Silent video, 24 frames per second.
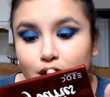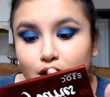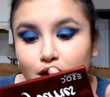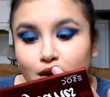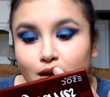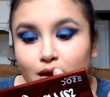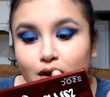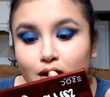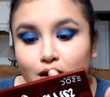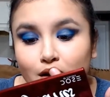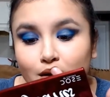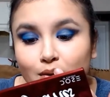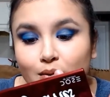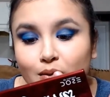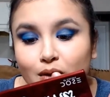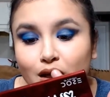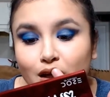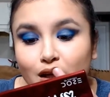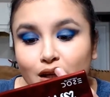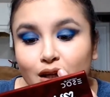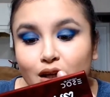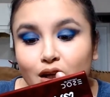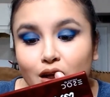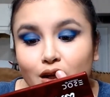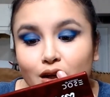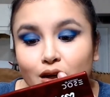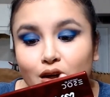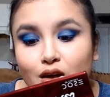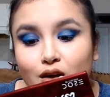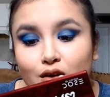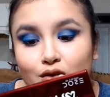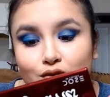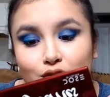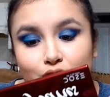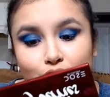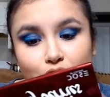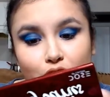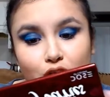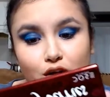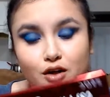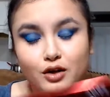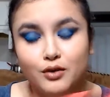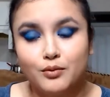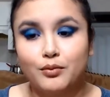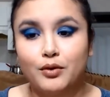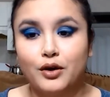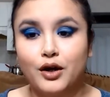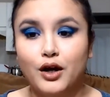a little bit of a
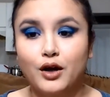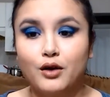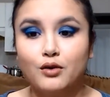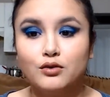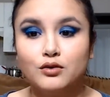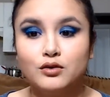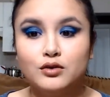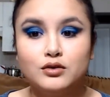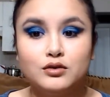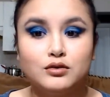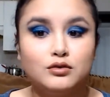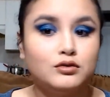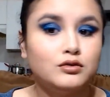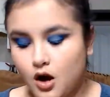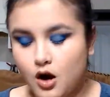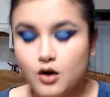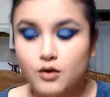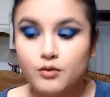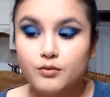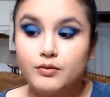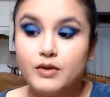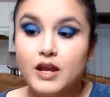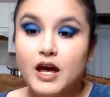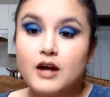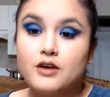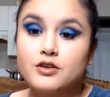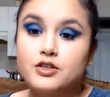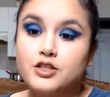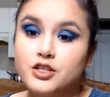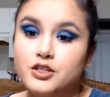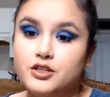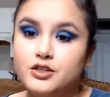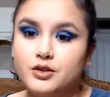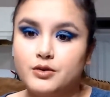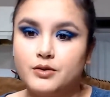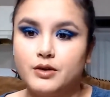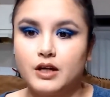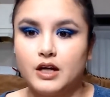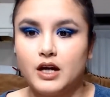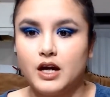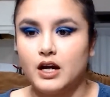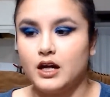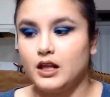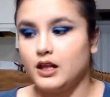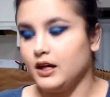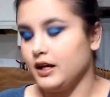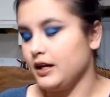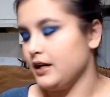darker brown. Oh, now she's doing
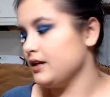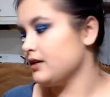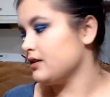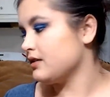highlight.